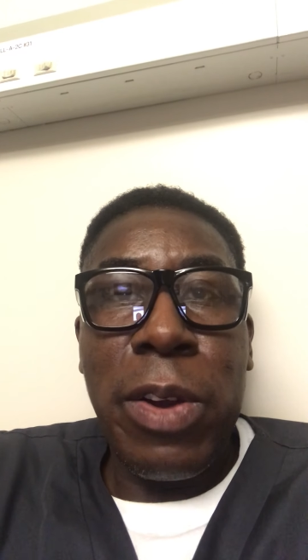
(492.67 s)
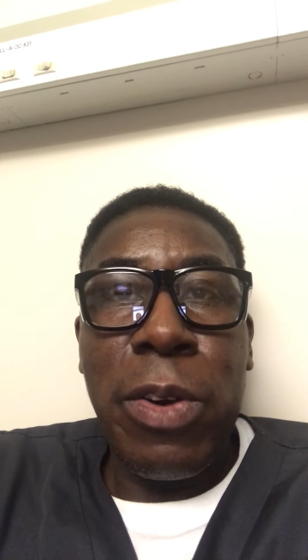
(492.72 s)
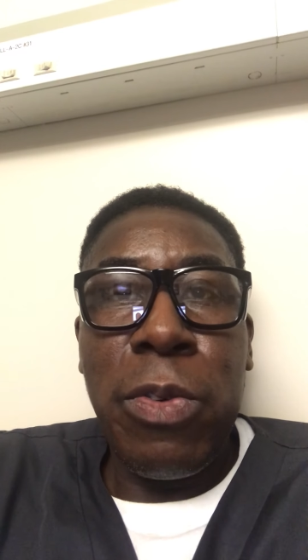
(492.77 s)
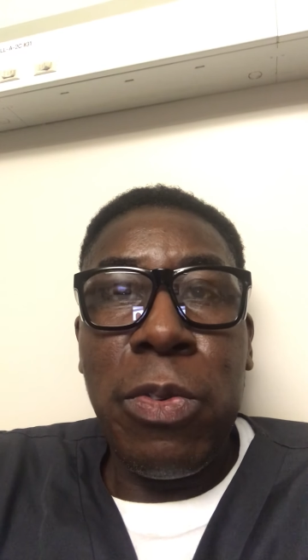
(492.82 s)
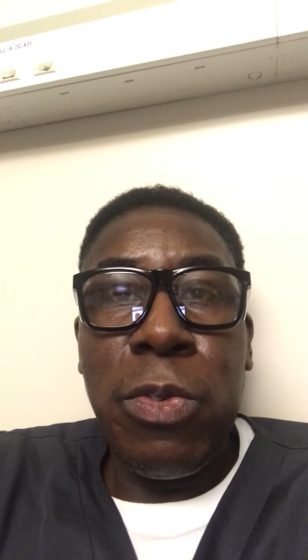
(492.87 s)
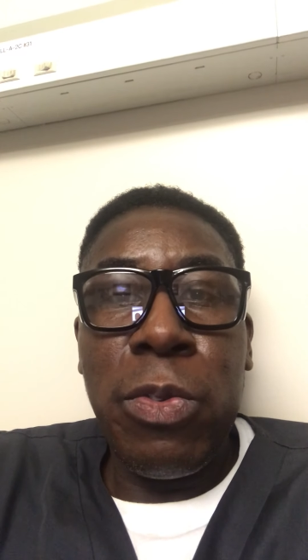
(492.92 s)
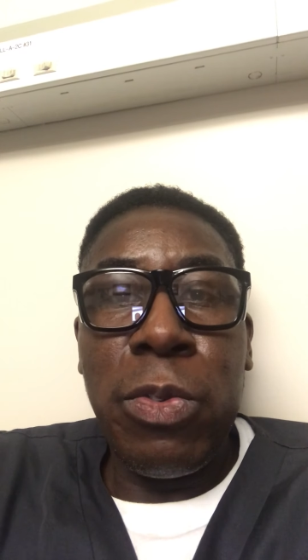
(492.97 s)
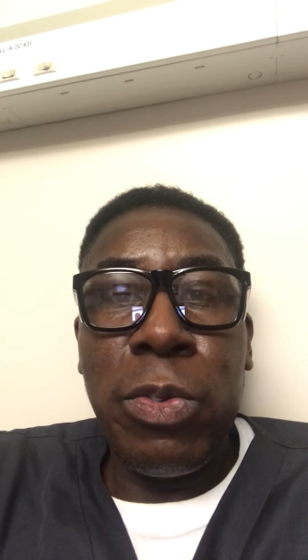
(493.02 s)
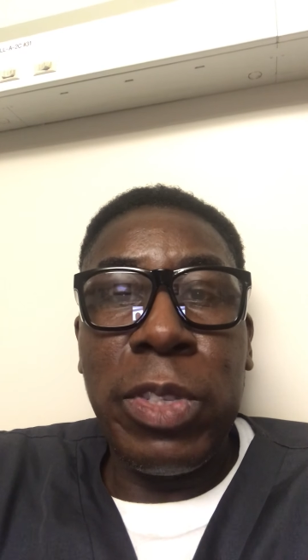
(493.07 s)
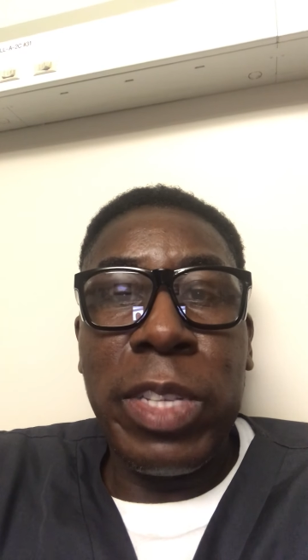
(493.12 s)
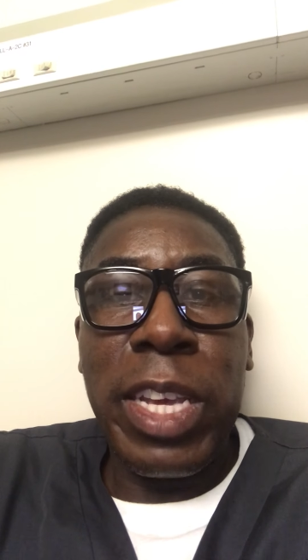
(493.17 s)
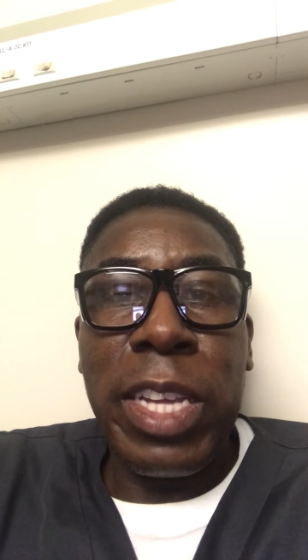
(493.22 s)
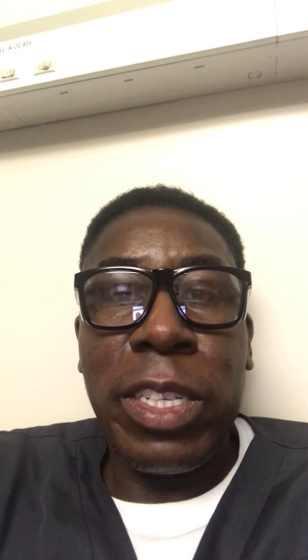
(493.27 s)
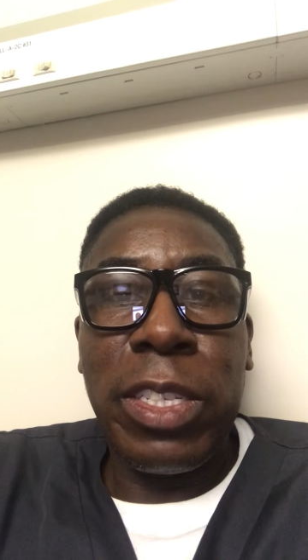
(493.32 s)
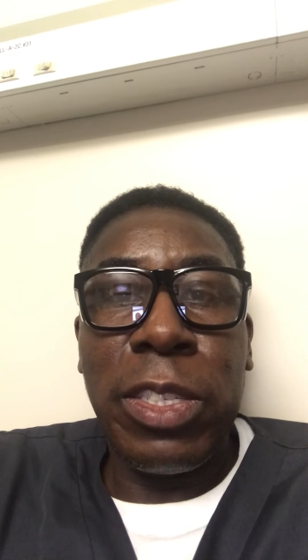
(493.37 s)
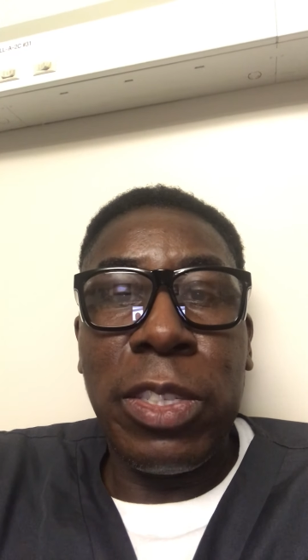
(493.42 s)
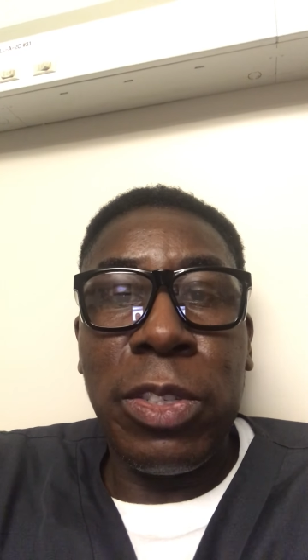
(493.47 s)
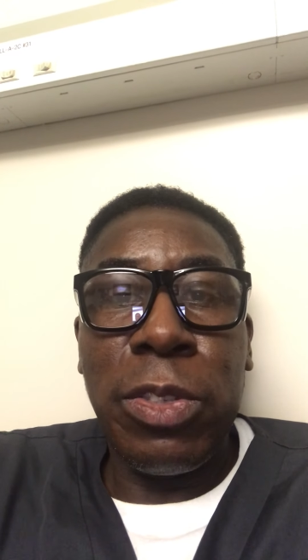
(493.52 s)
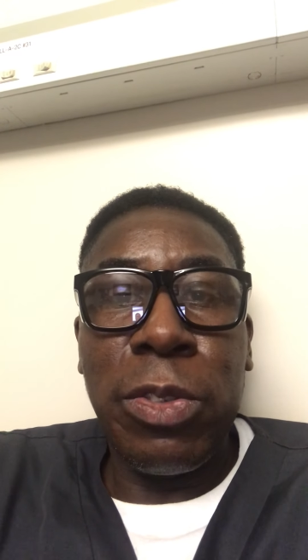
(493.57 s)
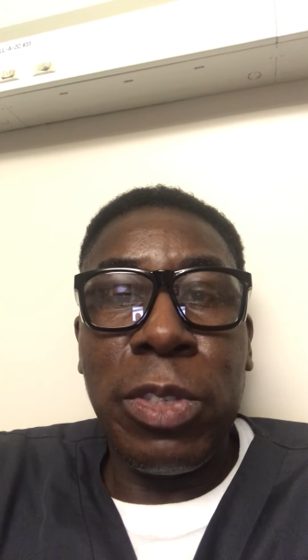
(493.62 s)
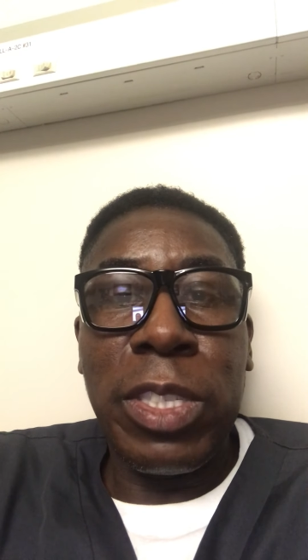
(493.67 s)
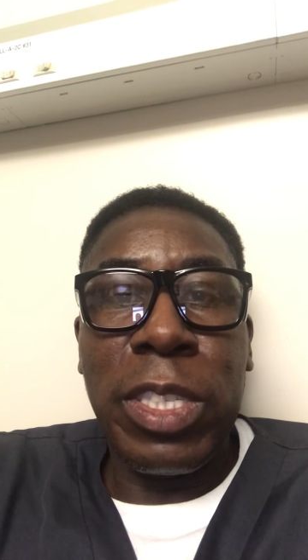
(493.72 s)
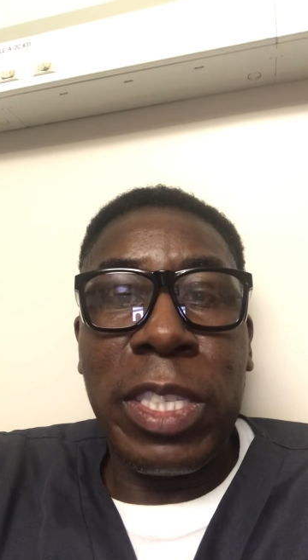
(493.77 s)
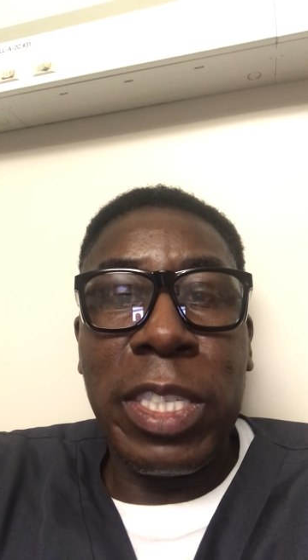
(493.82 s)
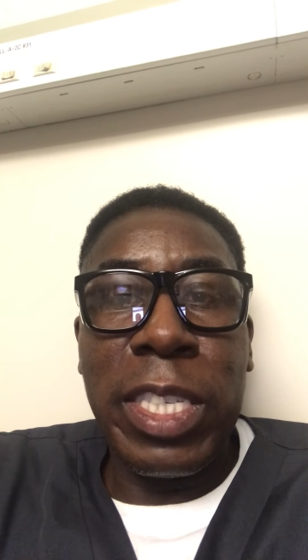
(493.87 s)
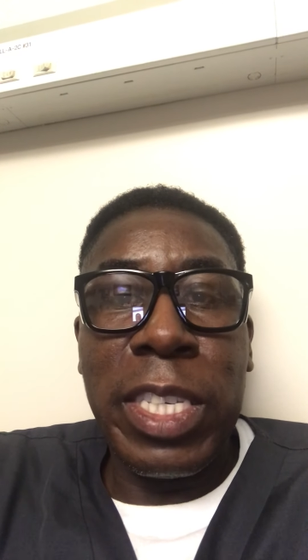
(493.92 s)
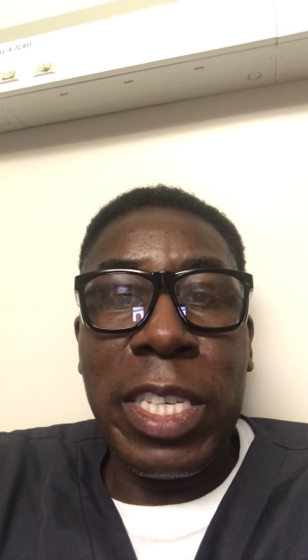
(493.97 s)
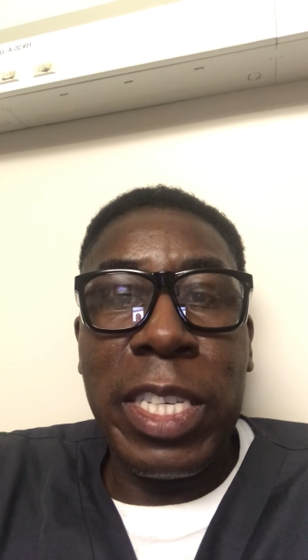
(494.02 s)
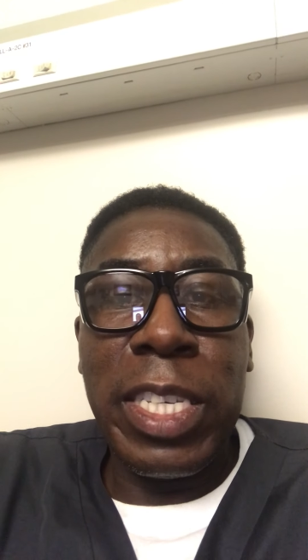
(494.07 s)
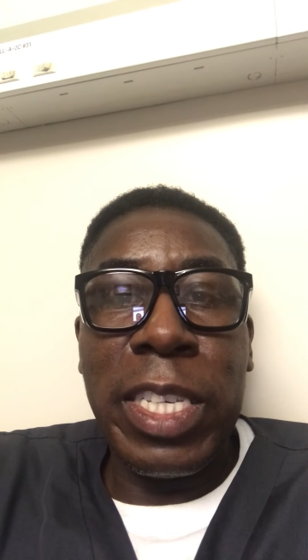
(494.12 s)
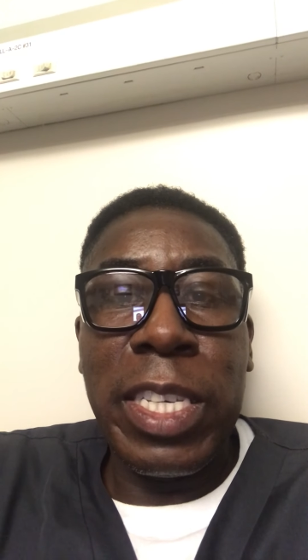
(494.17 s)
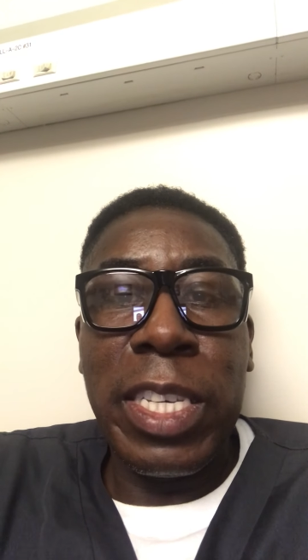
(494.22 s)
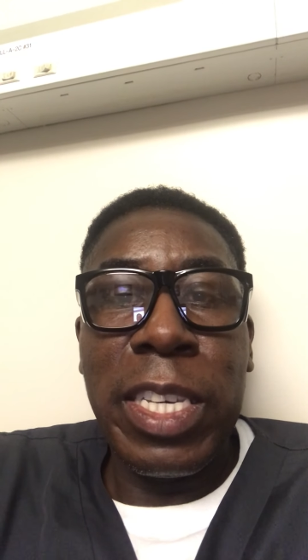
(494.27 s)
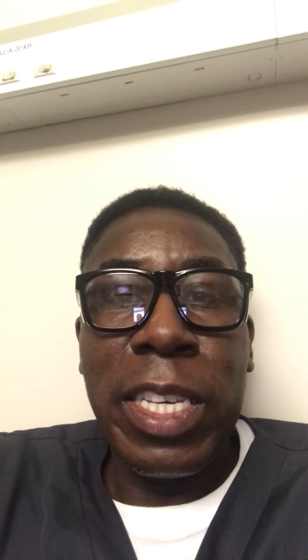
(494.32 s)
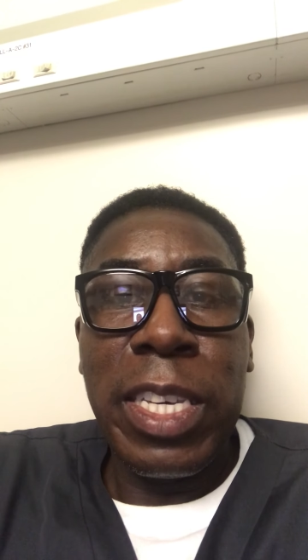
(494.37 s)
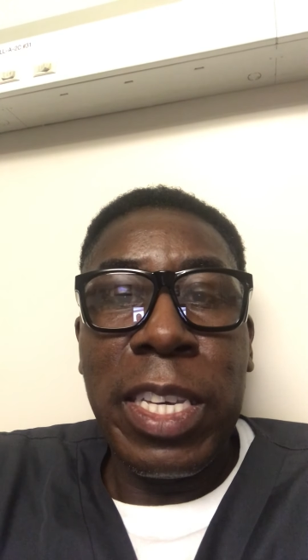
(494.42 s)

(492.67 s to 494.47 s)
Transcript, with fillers: who that you see